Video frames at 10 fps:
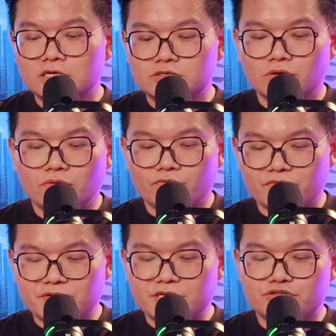So
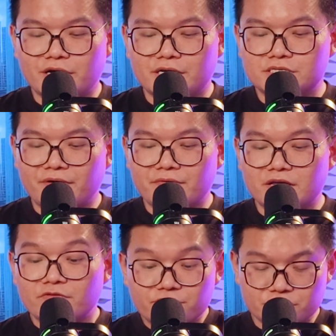with this, right, it's
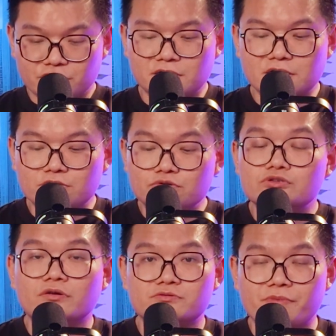very efficiently
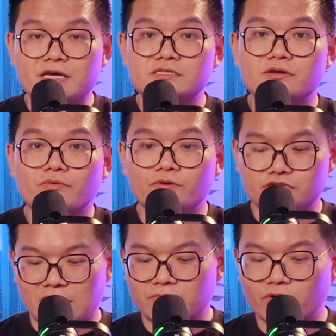use of space,
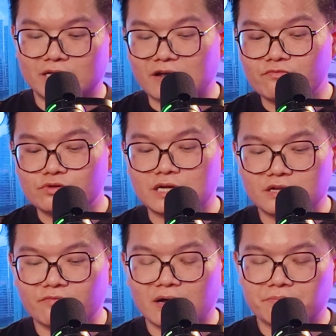which I'm quite thankful that
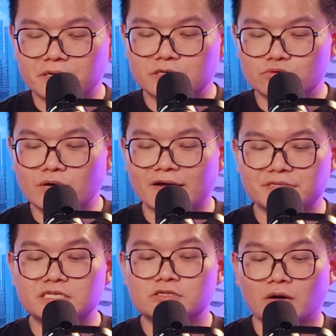developer do have
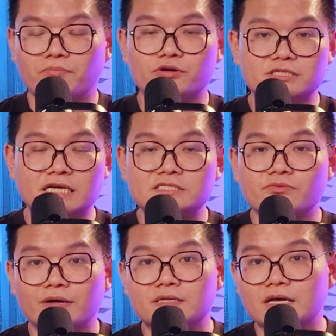this thought process
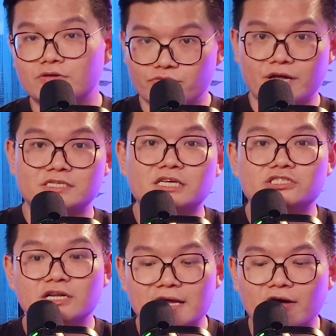when they create
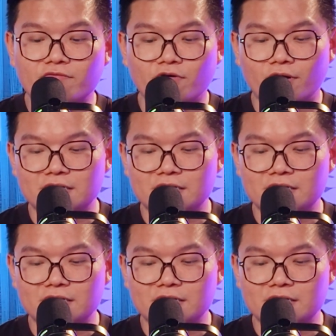such a layout for